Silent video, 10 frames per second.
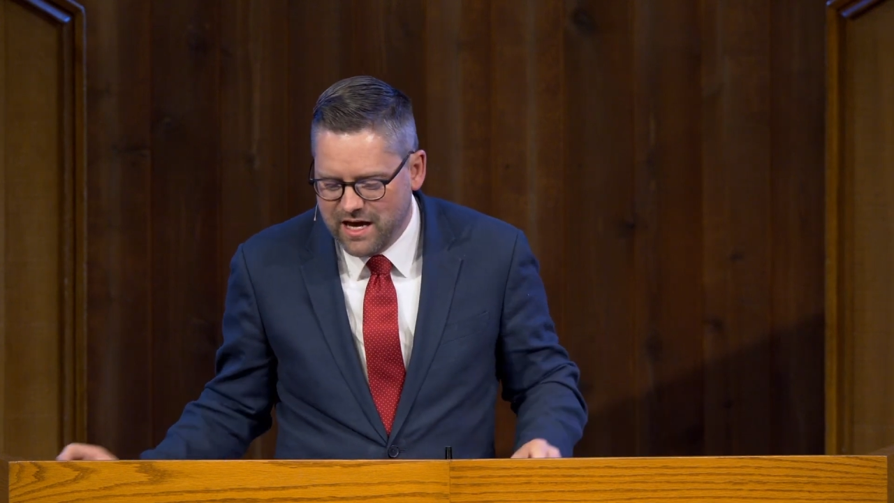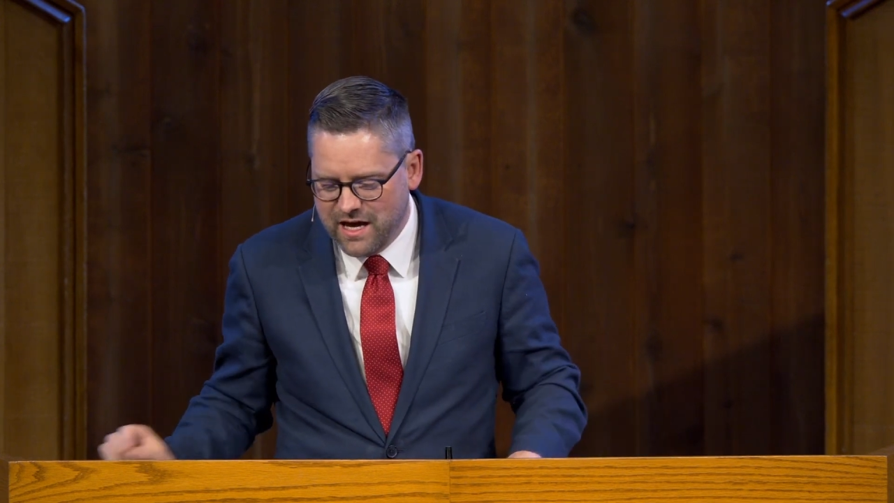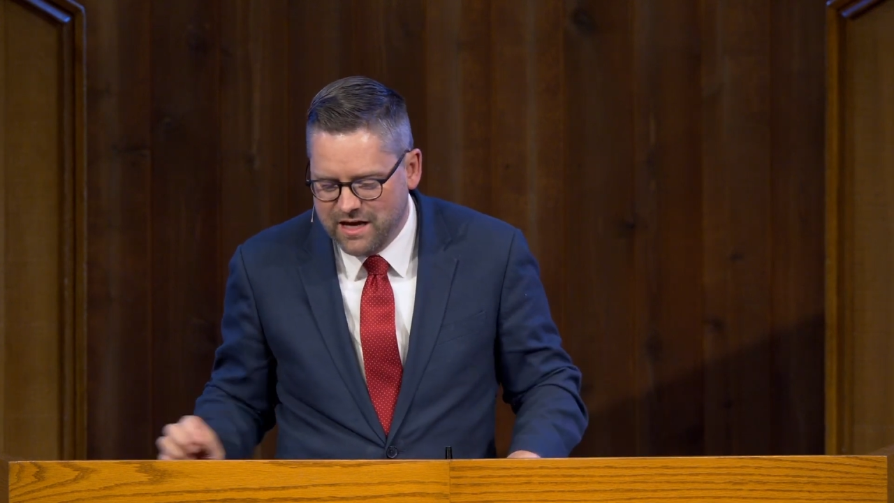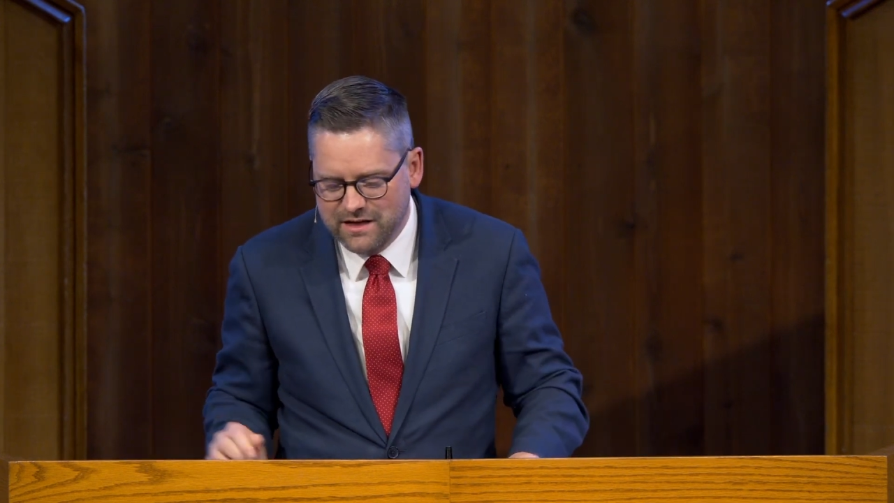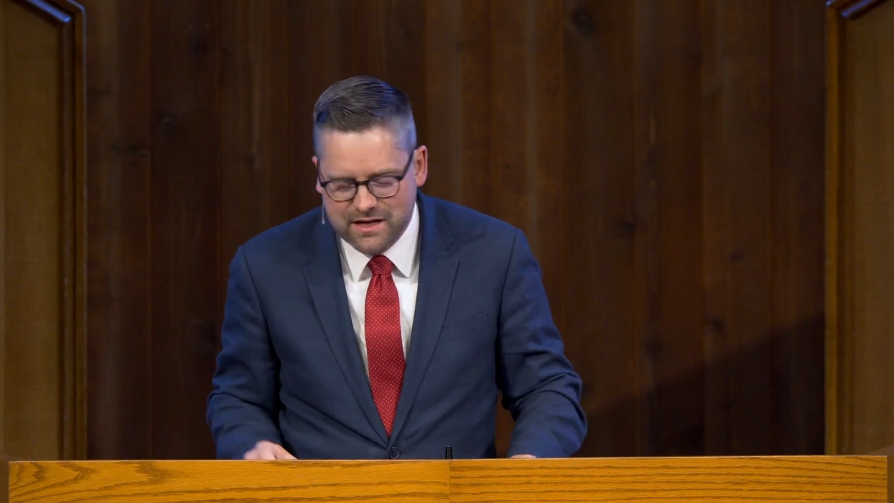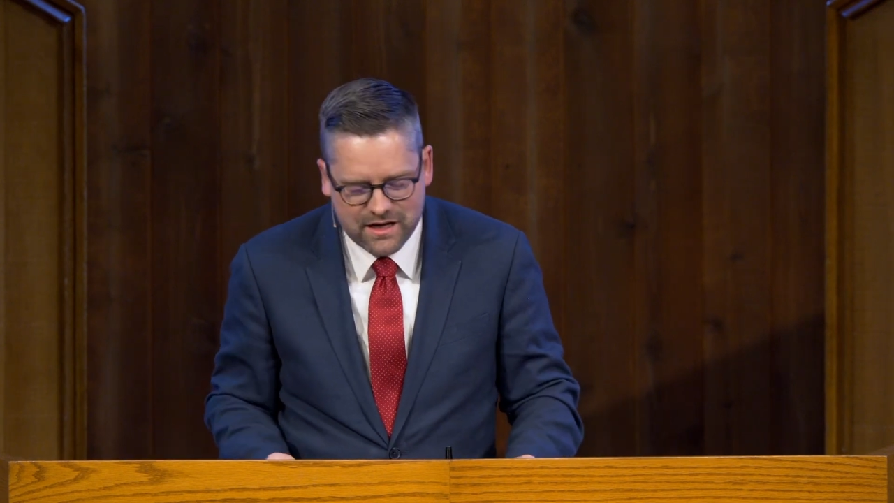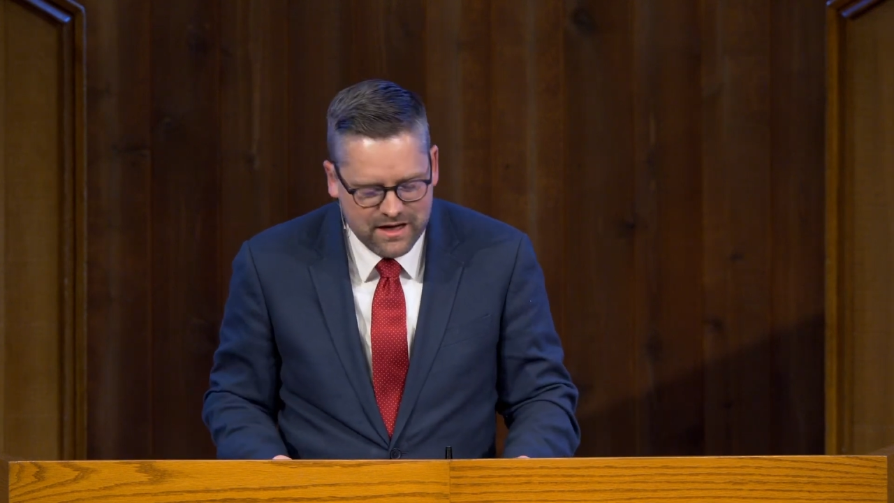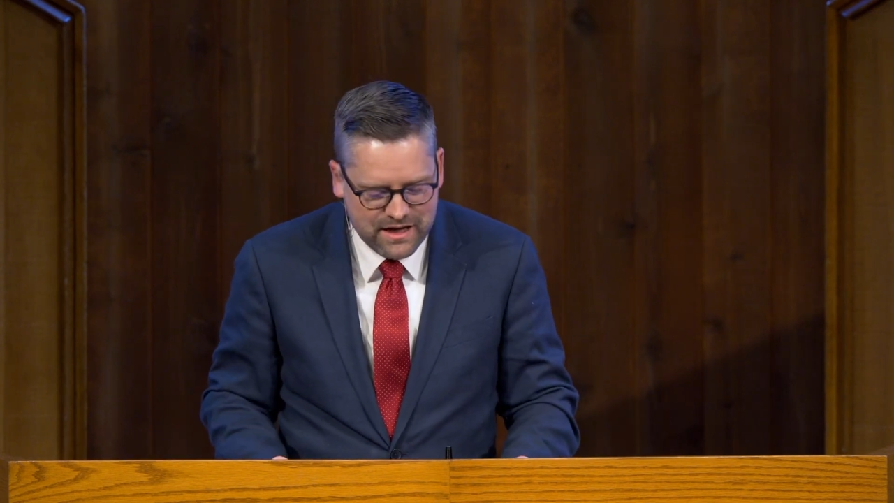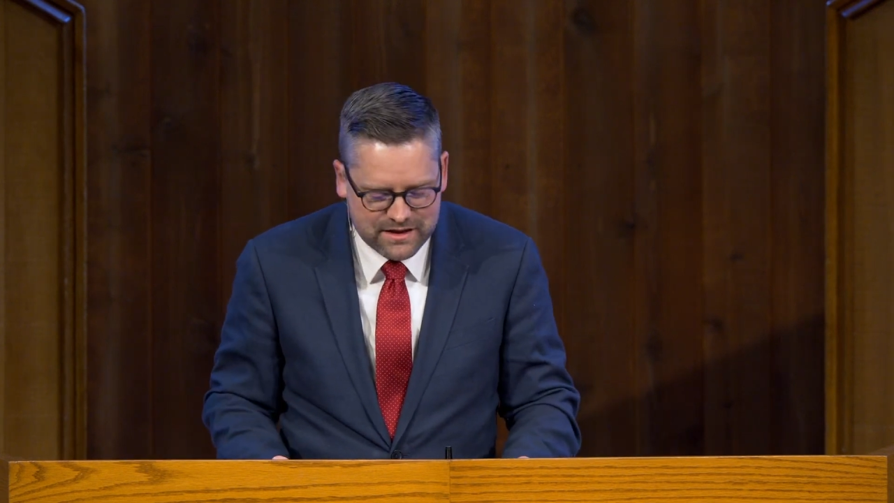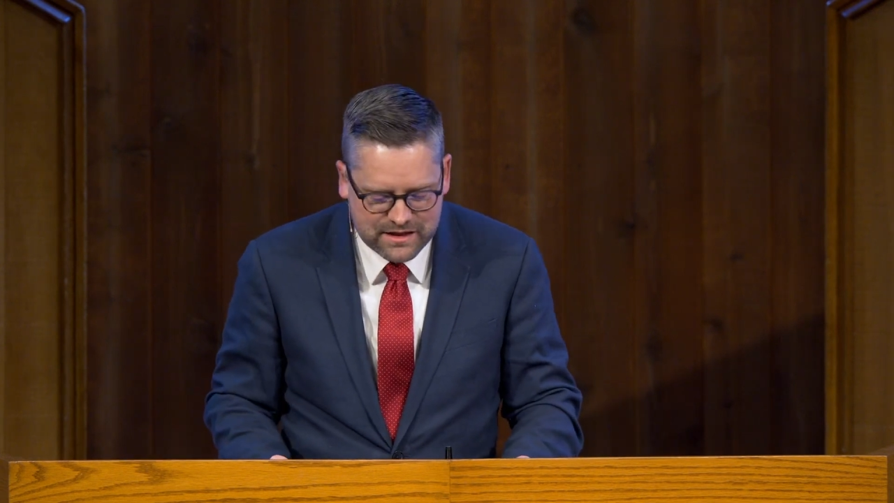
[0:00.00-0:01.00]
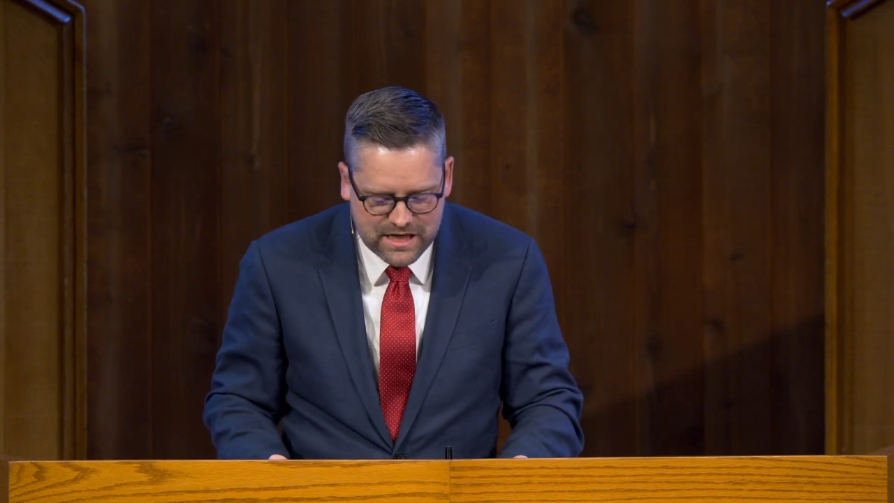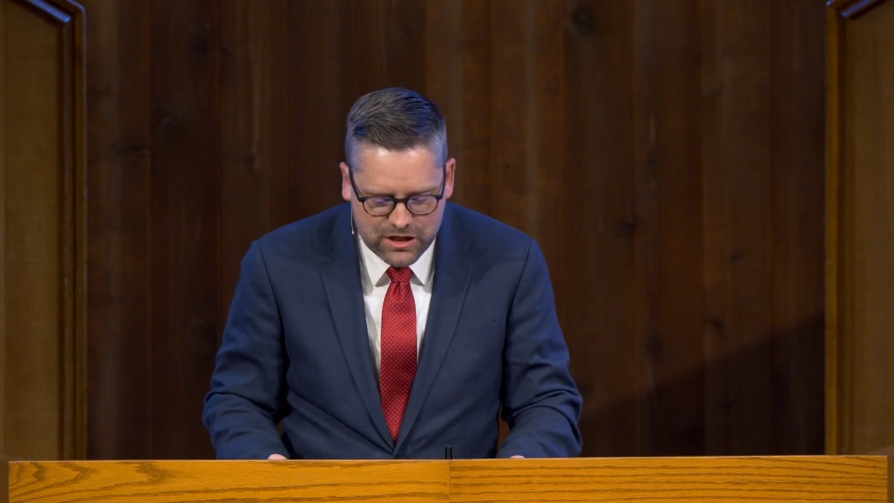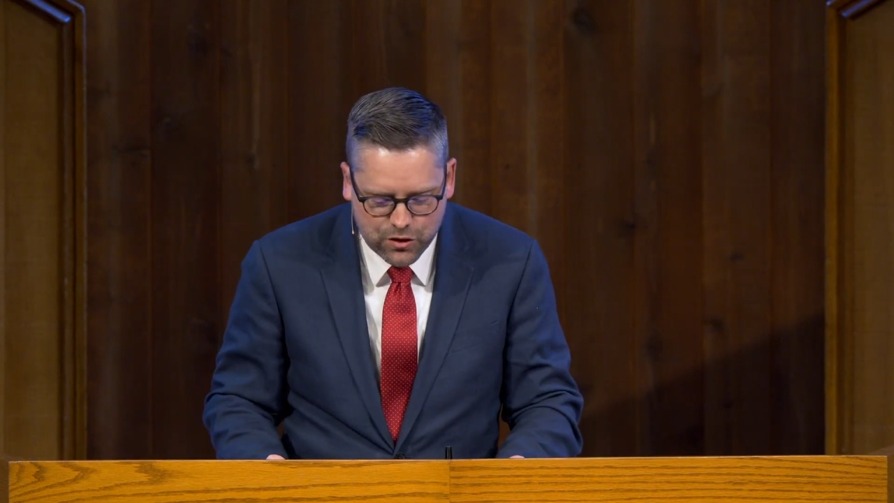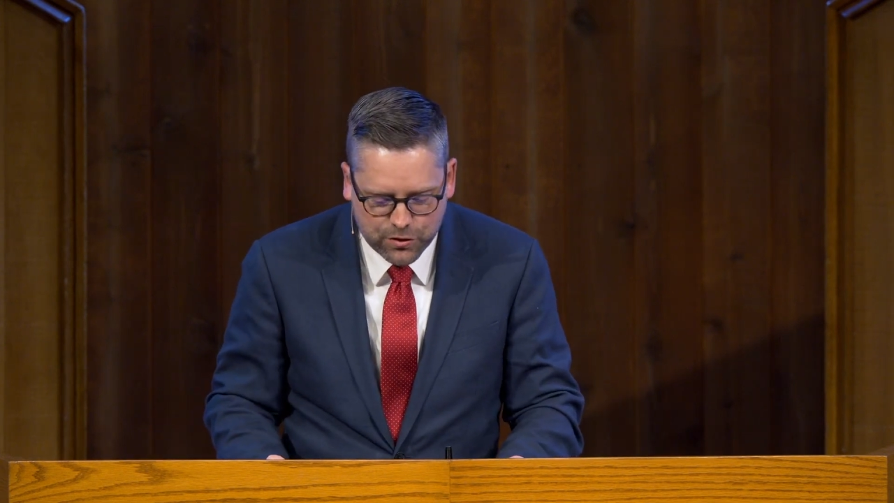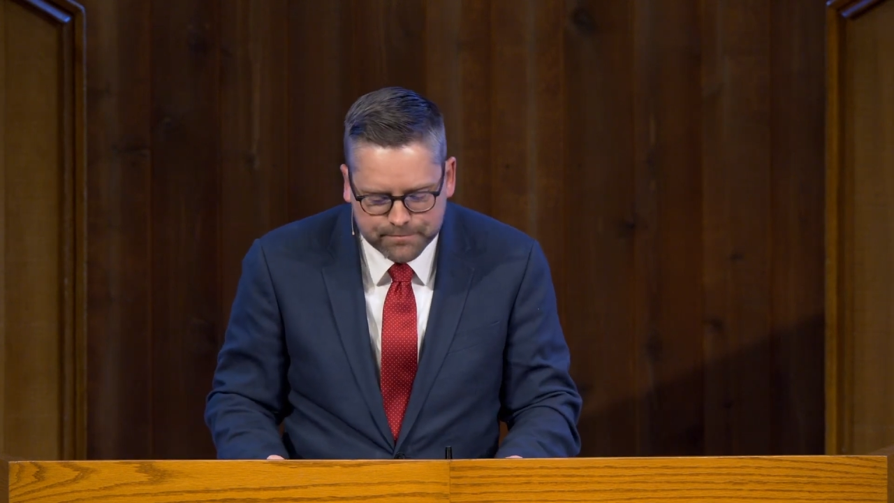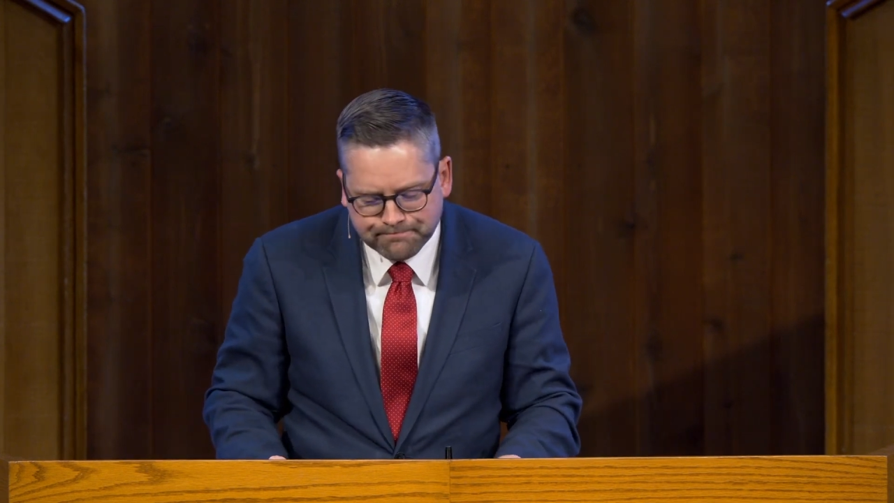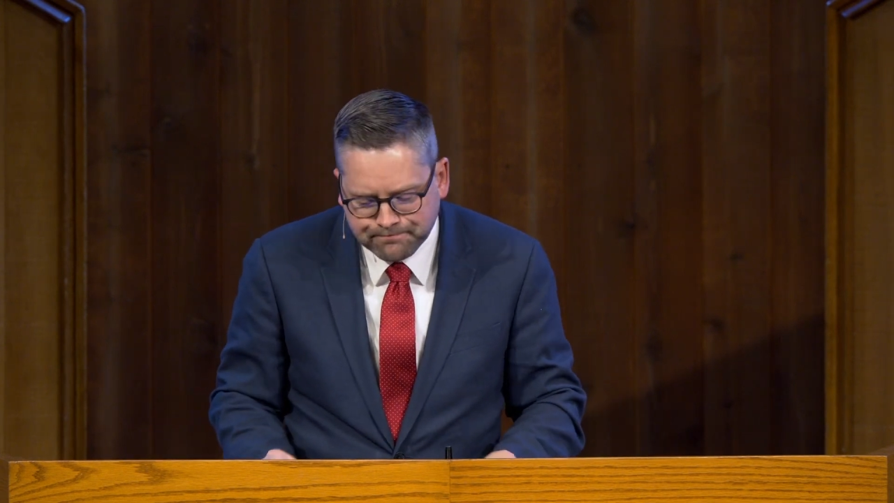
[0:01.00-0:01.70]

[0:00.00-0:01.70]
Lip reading: and Ezekiel.